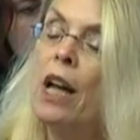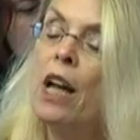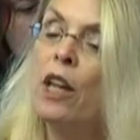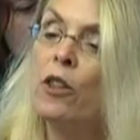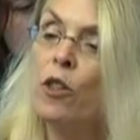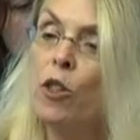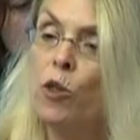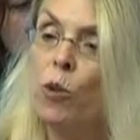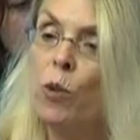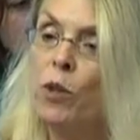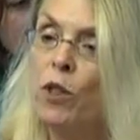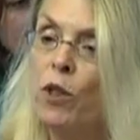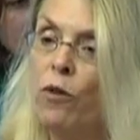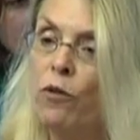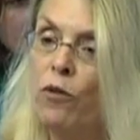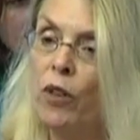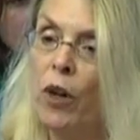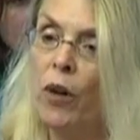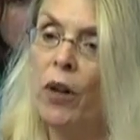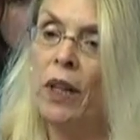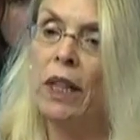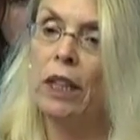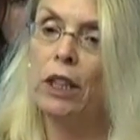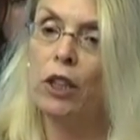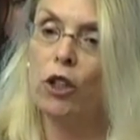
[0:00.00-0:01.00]
This was a
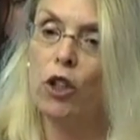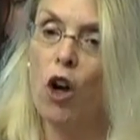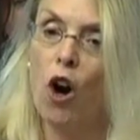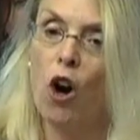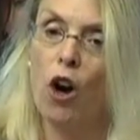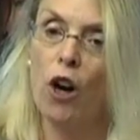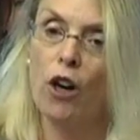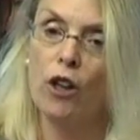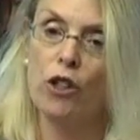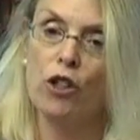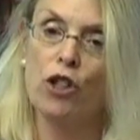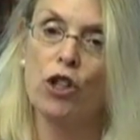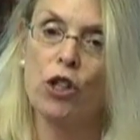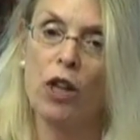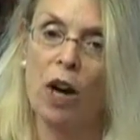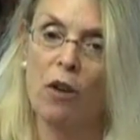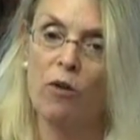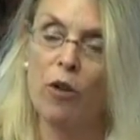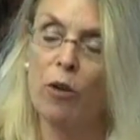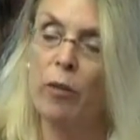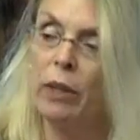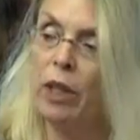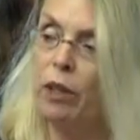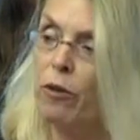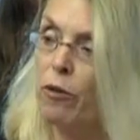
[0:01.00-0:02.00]
very large
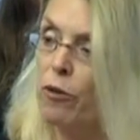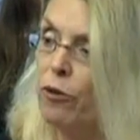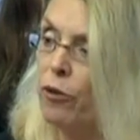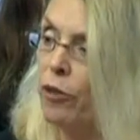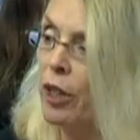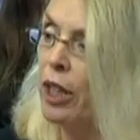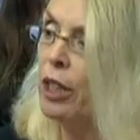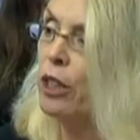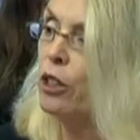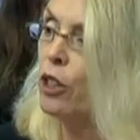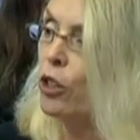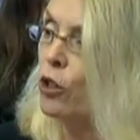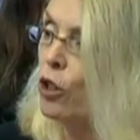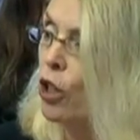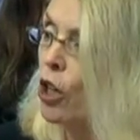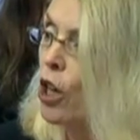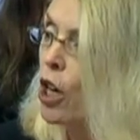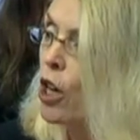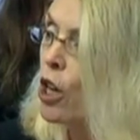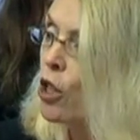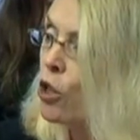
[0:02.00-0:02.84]
government-funded